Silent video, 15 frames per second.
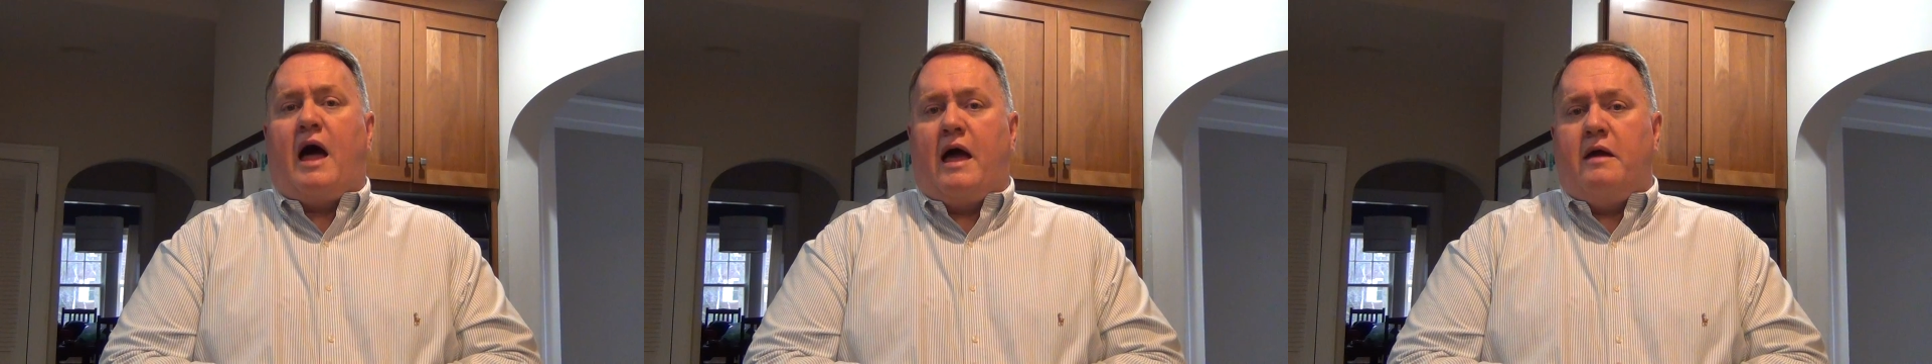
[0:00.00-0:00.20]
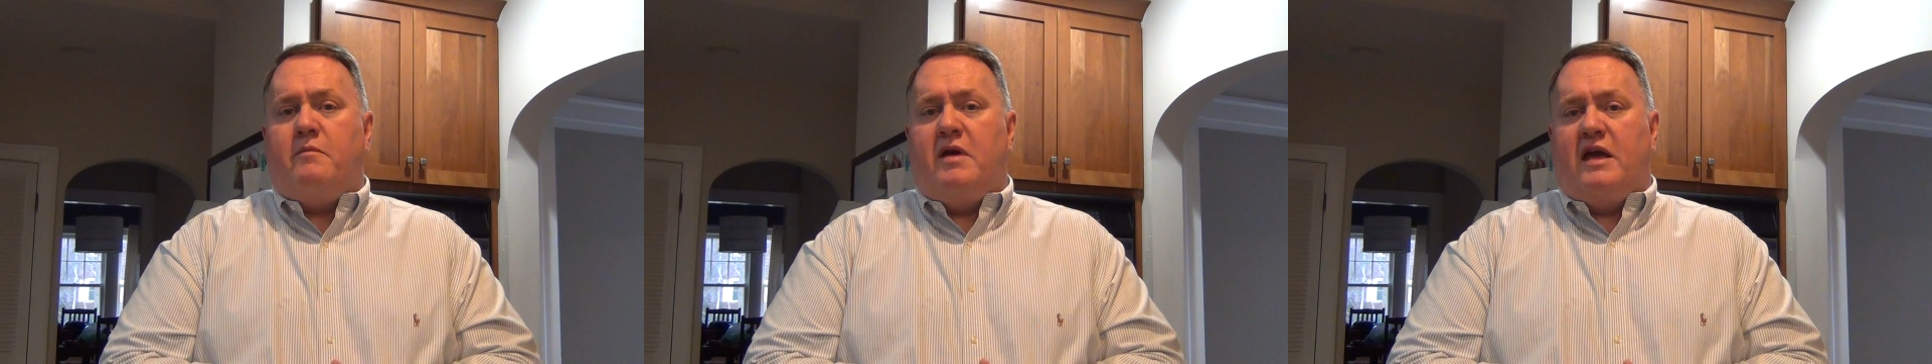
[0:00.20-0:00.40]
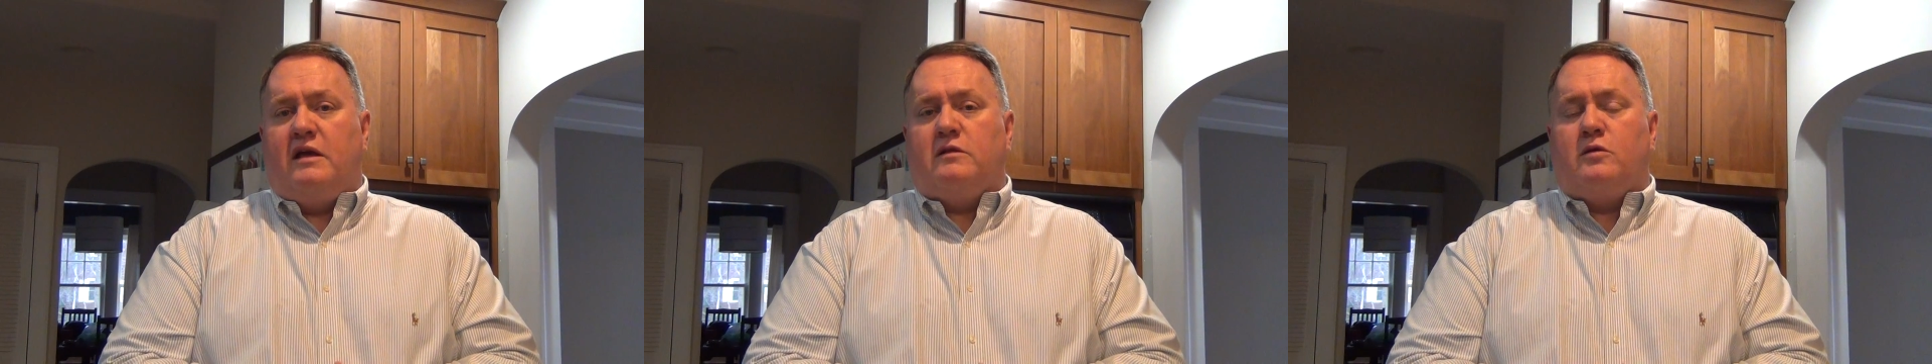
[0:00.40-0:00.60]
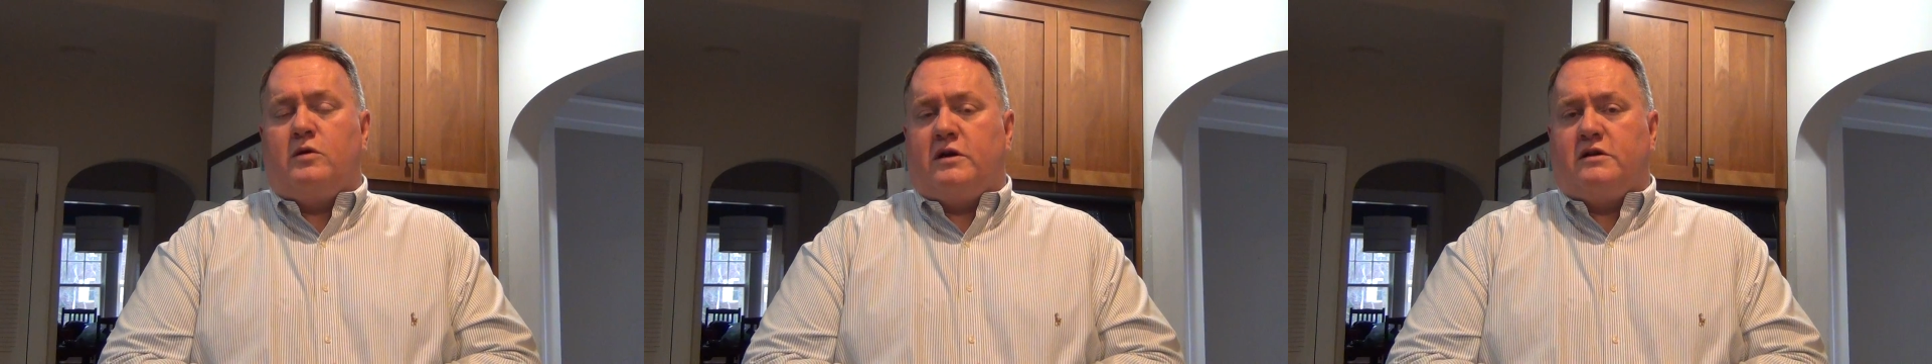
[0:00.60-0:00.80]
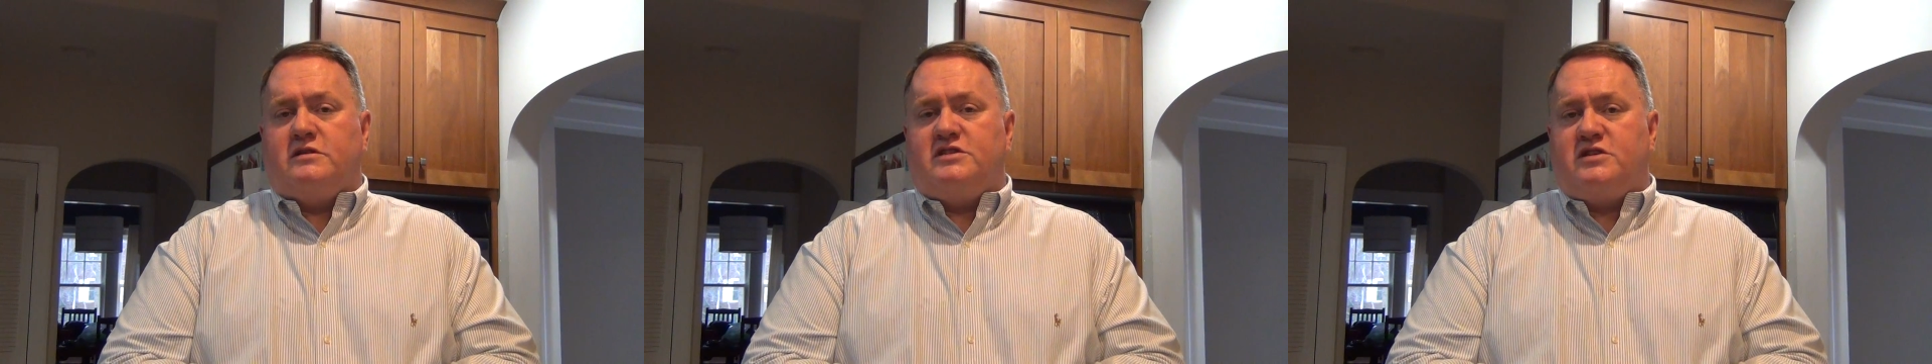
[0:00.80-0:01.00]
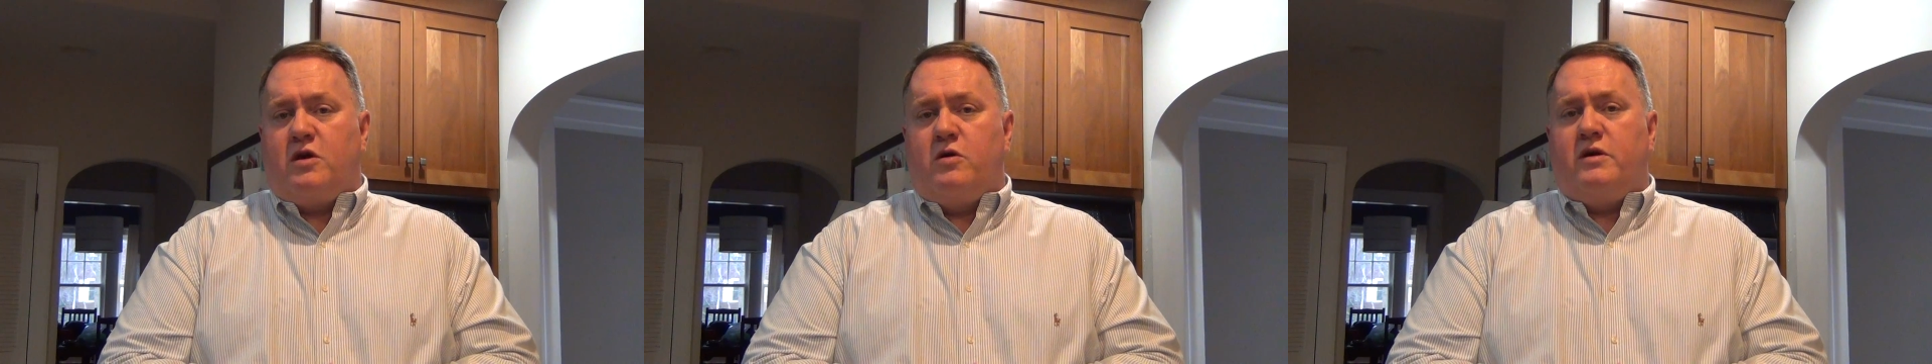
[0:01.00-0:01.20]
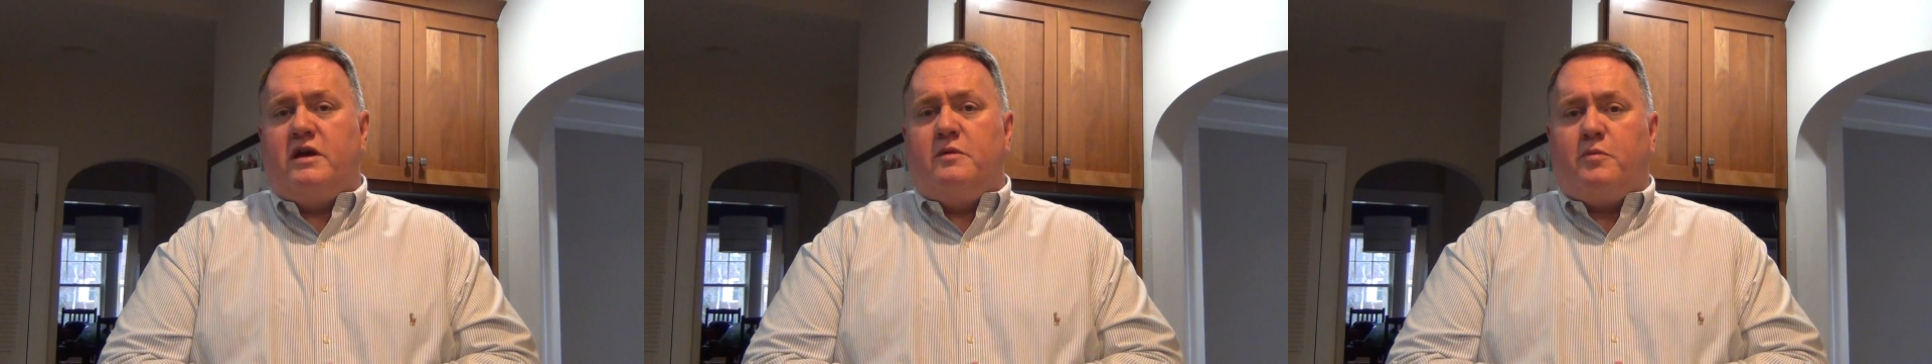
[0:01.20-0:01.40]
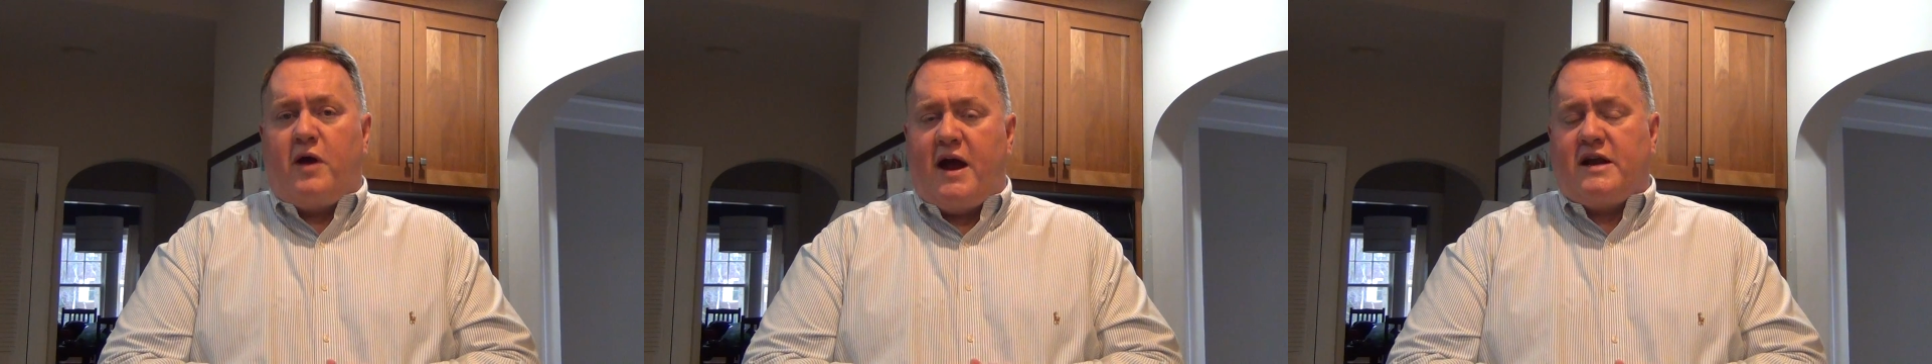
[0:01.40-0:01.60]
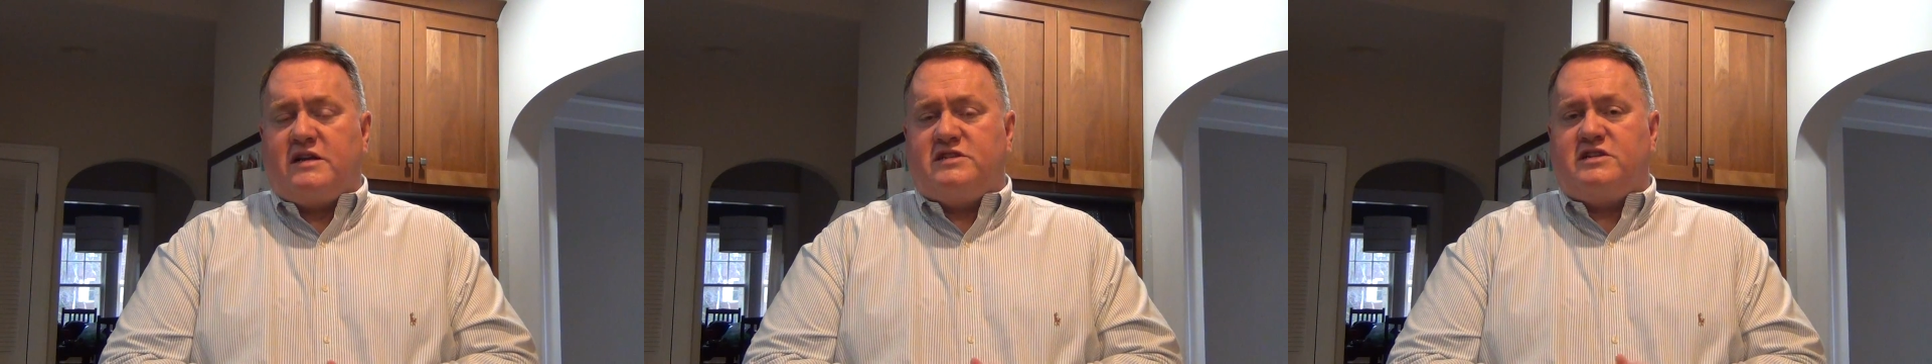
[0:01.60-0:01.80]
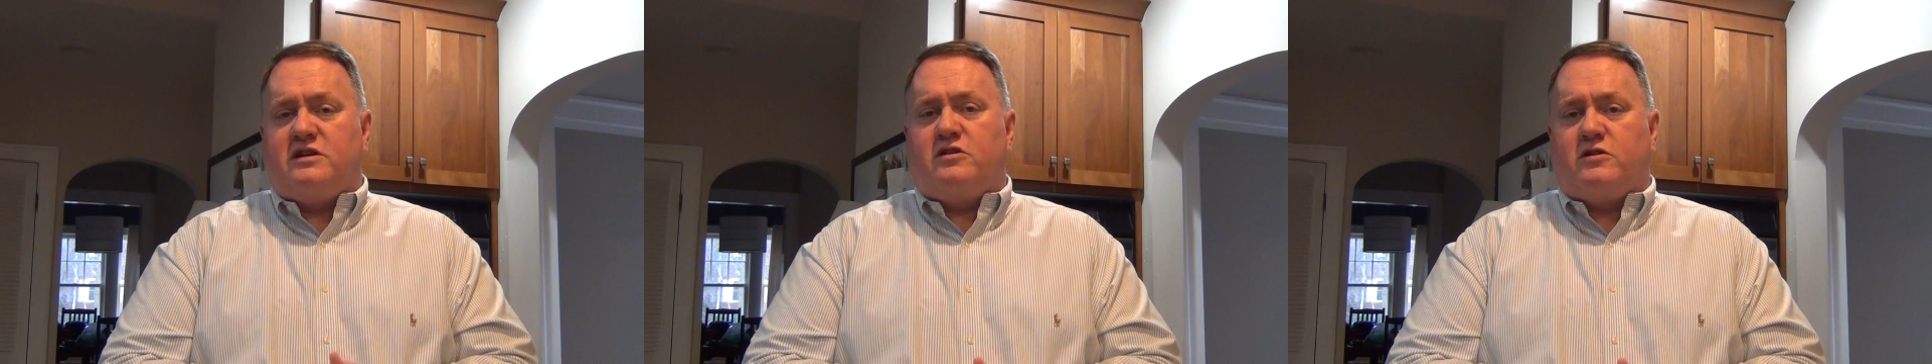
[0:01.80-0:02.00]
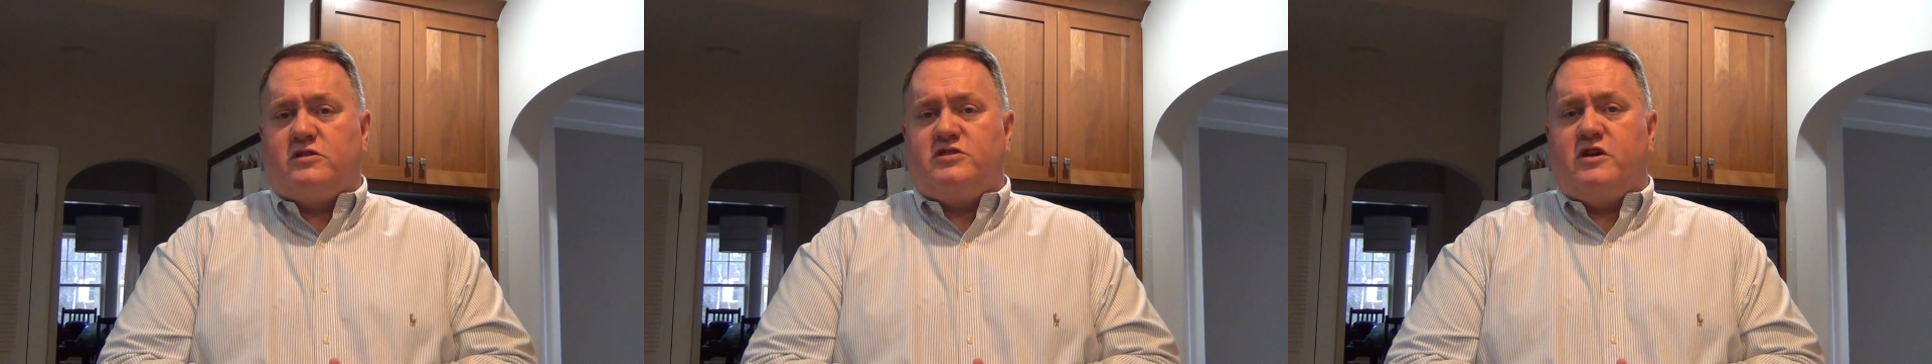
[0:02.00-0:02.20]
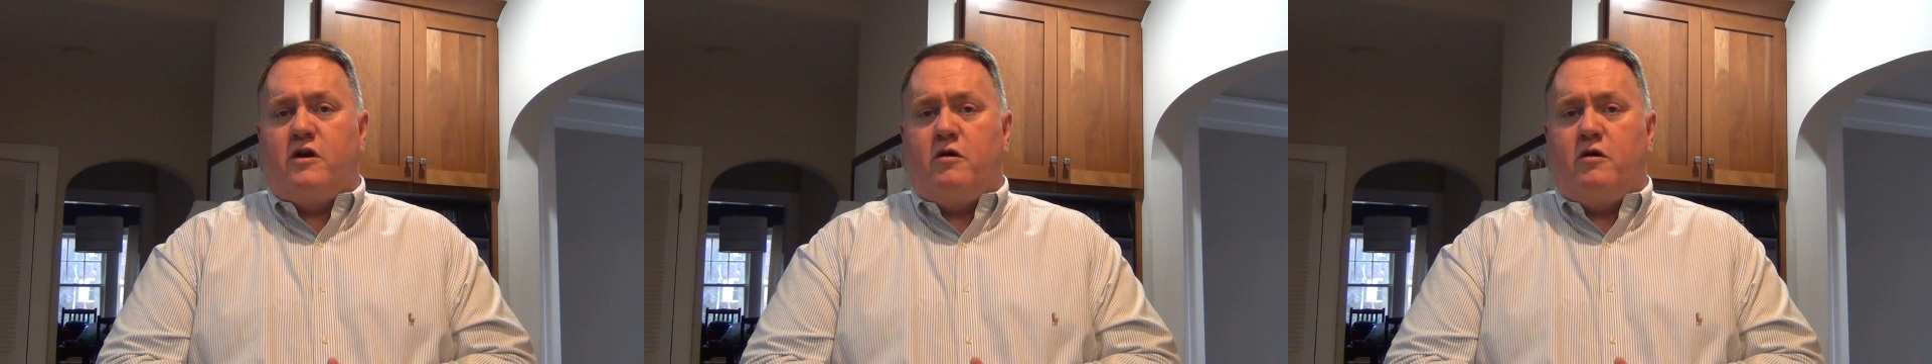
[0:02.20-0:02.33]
I'm a lawyer in Skokie practicing nursing